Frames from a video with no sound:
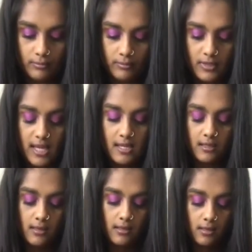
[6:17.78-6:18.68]
Okay?
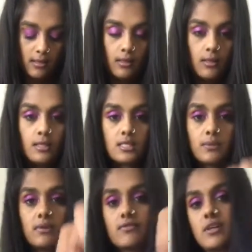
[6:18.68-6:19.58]
So
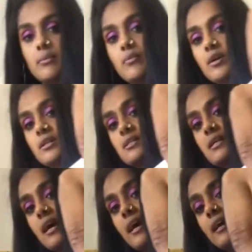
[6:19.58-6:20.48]
when you've done one
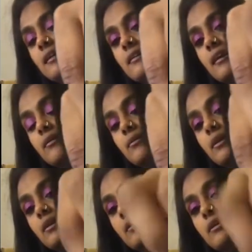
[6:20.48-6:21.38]
side, it will
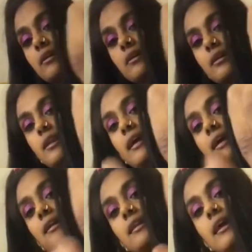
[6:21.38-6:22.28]
look
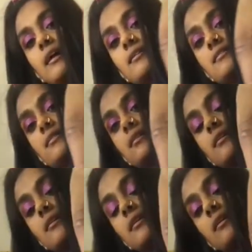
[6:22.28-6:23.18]
like that.
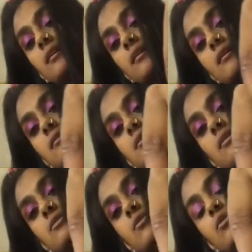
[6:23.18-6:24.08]
So
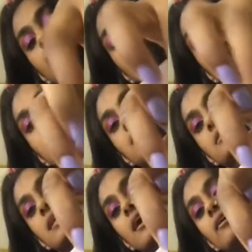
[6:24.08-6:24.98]
it's all folded
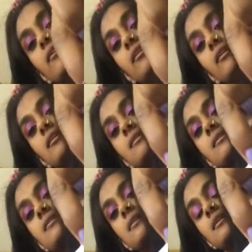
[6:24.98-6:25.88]
down to
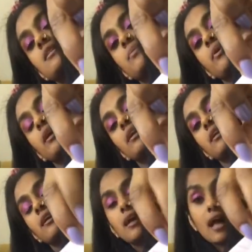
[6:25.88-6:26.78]
the center point.
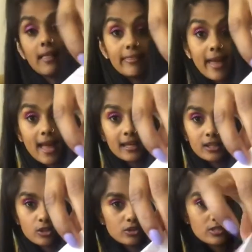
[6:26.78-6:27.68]
And then
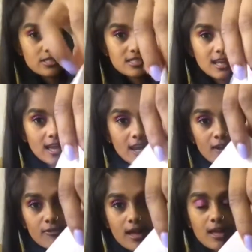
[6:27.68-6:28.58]
you just turn it
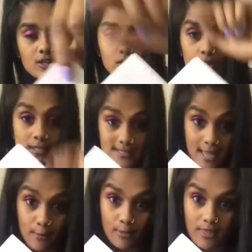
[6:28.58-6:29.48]
around and do the
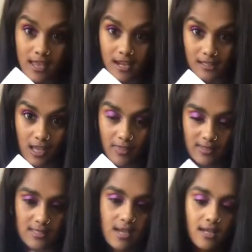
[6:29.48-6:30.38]
same thing on the other
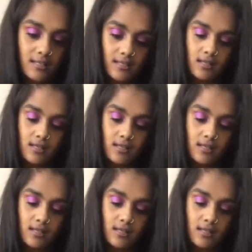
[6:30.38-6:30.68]
side.